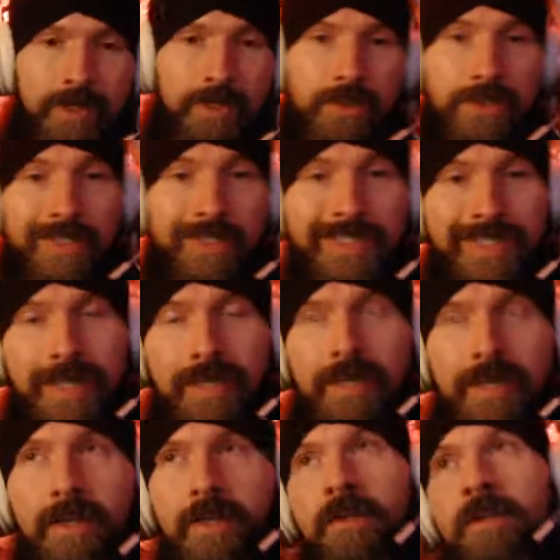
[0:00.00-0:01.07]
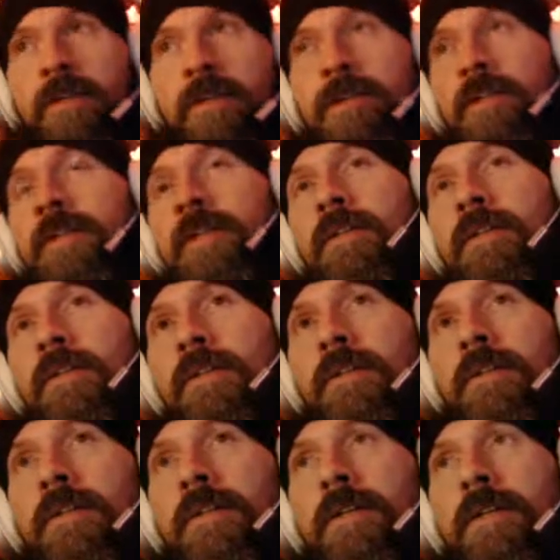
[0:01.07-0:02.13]
seeing
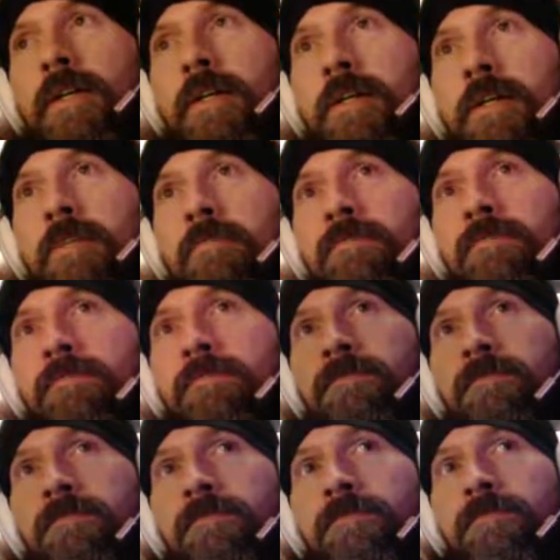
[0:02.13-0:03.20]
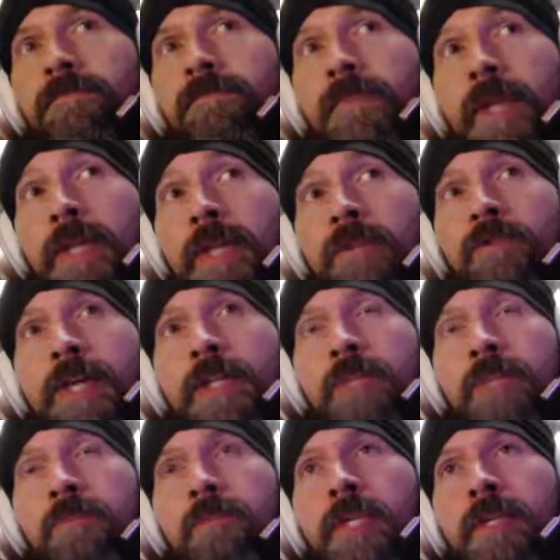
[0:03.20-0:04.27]
that
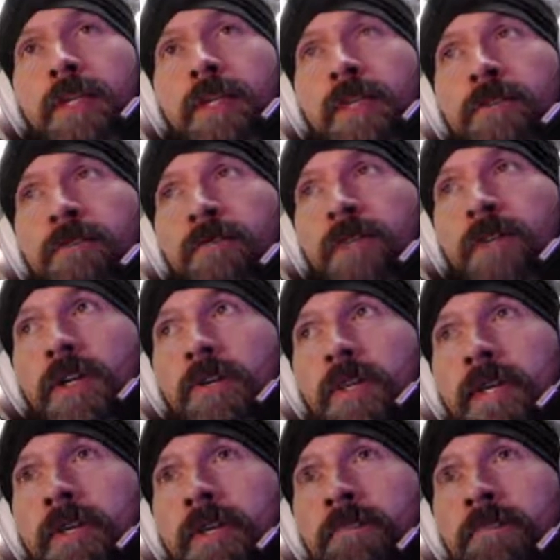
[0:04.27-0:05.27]
Christ being in front of me,